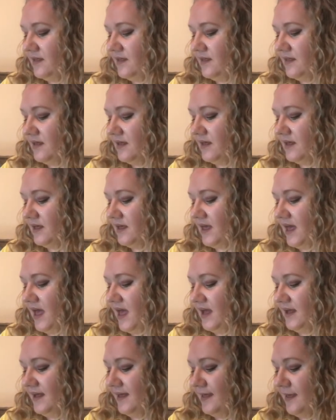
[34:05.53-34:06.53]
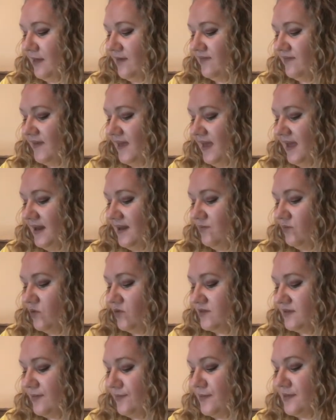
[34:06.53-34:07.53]
I can't give any more
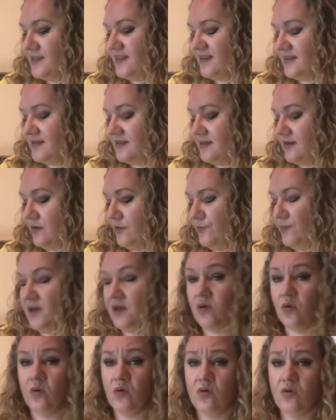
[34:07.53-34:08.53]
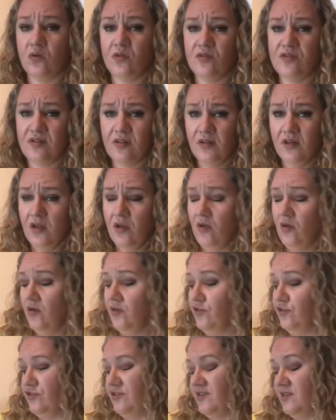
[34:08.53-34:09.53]
to my sister because
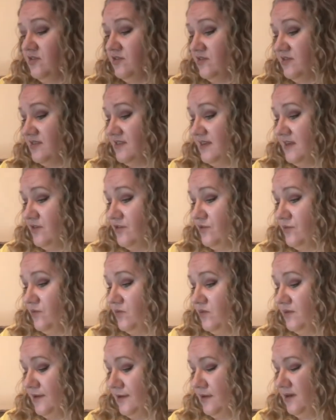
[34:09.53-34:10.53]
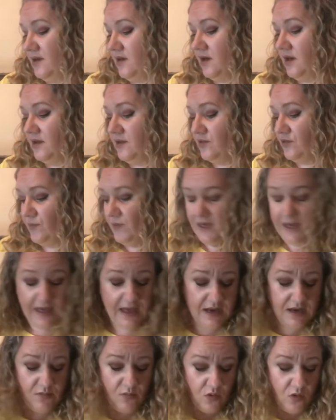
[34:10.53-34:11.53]
she just says she won't encourage me
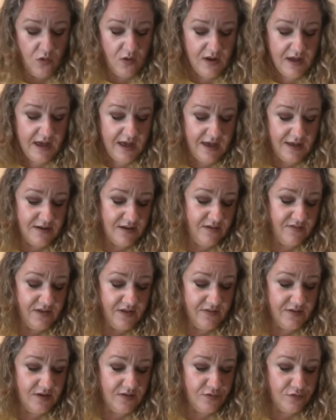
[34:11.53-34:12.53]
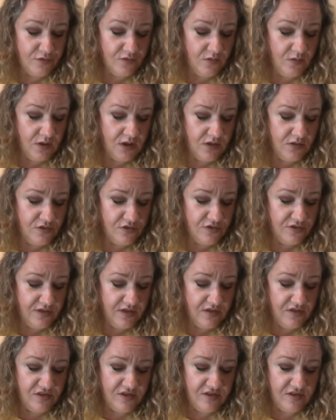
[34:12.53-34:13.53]
anymore. And I've given her so much that
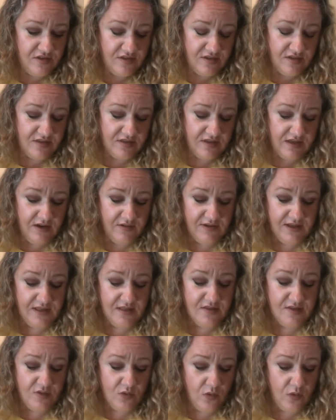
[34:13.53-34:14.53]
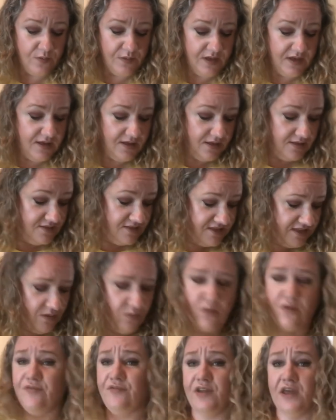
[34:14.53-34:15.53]
she's just like, right, stop it. And same
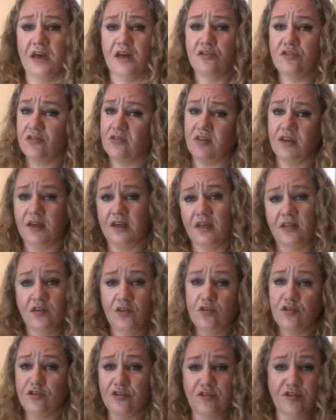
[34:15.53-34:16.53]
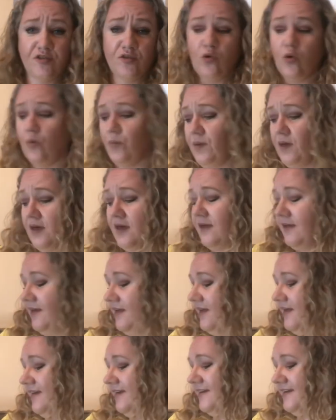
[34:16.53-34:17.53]
with Freya. She's like, can you just stop
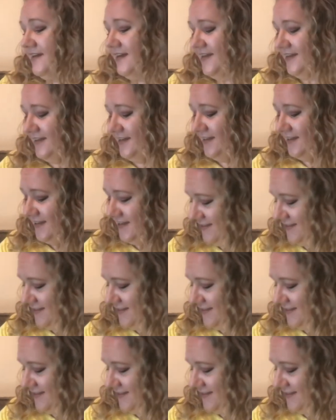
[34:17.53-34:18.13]
it?